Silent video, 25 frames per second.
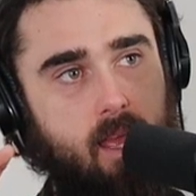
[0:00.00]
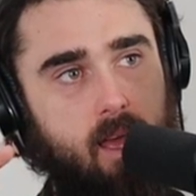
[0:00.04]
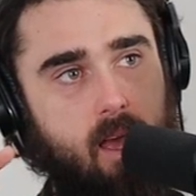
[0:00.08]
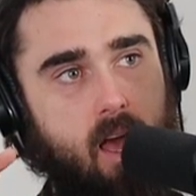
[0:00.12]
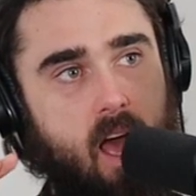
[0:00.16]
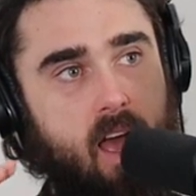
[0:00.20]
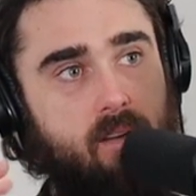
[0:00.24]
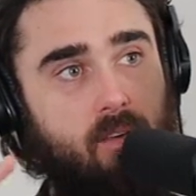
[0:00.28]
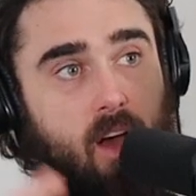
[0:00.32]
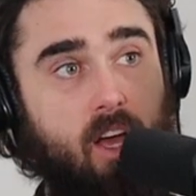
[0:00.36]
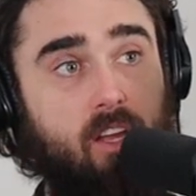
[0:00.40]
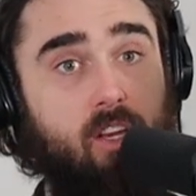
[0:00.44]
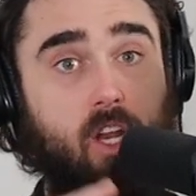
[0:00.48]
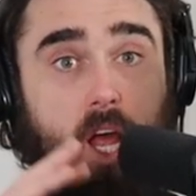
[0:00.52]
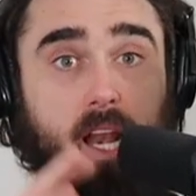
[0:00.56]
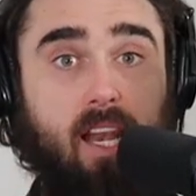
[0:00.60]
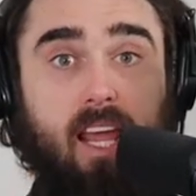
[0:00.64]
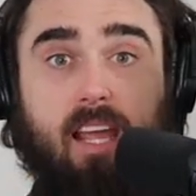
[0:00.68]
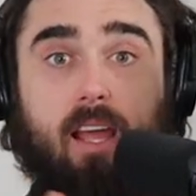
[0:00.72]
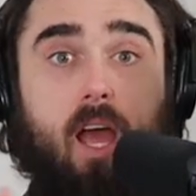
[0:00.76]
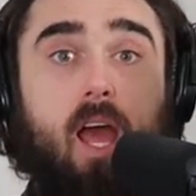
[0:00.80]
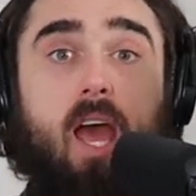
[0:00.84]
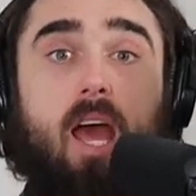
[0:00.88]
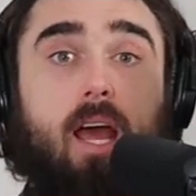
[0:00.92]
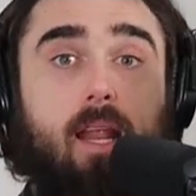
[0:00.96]
I
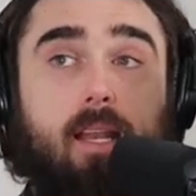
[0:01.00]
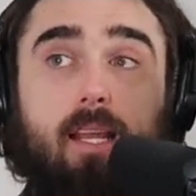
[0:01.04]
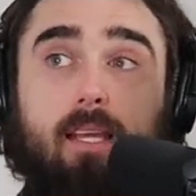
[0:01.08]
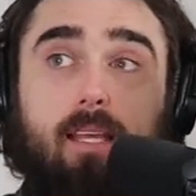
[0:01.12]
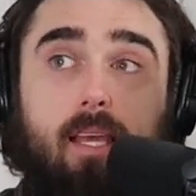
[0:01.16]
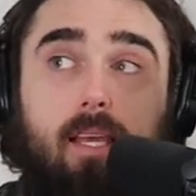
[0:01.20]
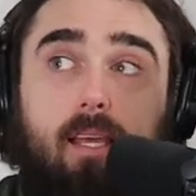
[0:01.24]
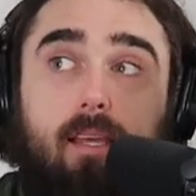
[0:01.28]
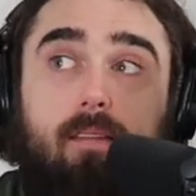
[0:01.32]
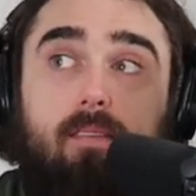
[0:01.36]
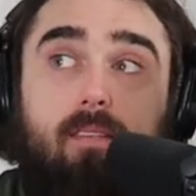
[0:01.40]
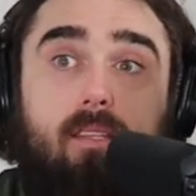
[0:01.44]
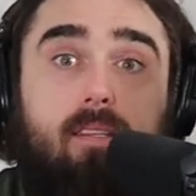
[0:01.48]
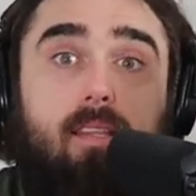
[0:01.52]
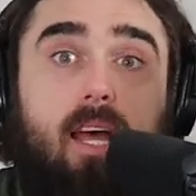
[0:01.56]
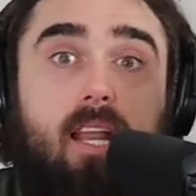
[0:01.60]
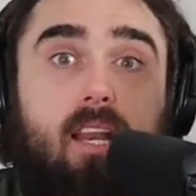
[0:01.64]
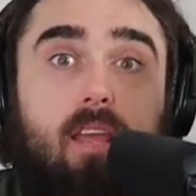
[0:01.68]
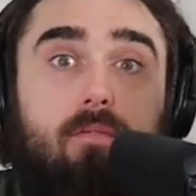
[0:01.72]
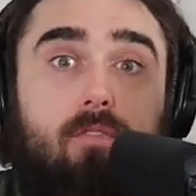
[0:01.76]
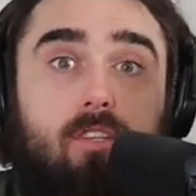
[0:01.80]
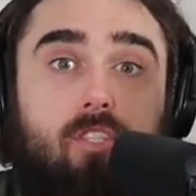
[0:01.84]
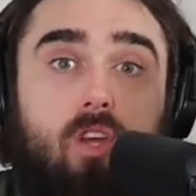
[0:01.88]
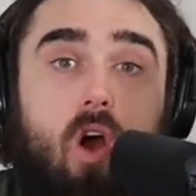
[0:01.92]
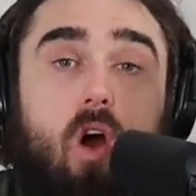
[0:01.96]
like, not
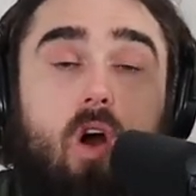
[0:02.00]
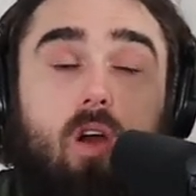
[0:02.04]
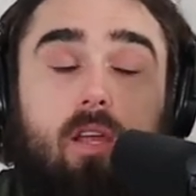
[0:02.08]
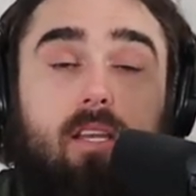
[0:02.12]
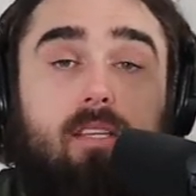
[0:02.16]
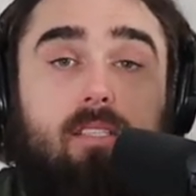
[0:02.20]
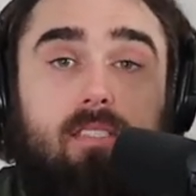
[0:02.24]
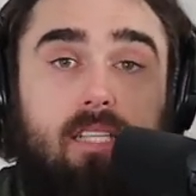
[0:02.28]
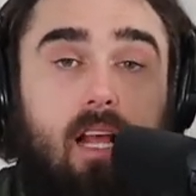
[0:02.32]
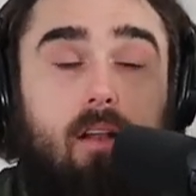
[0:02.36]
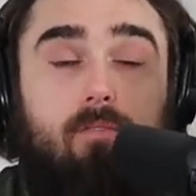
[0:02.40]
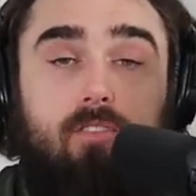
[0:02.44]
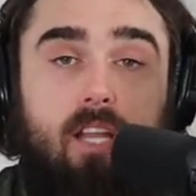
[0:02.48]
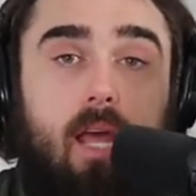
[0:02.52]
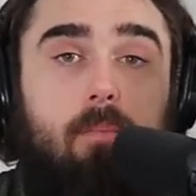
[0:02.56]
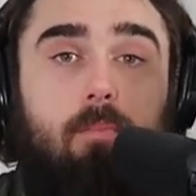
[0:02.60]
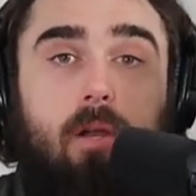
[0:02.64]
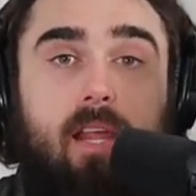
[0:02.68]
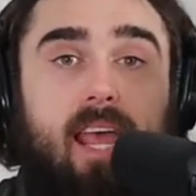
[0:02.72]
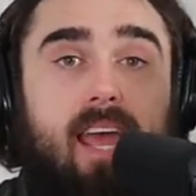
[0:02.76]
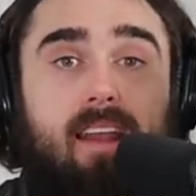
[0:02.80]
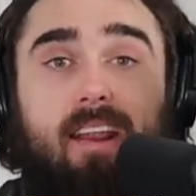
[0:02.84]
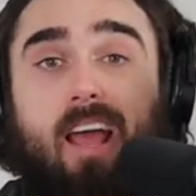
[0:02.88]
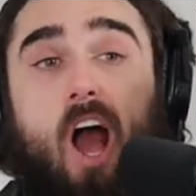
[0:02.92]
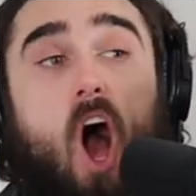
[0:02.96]
even talking
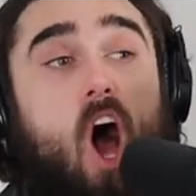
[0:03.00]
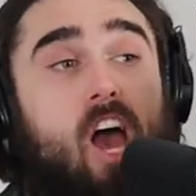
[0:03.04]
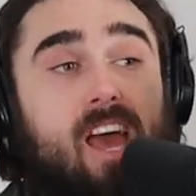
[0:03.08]
self-deprecating.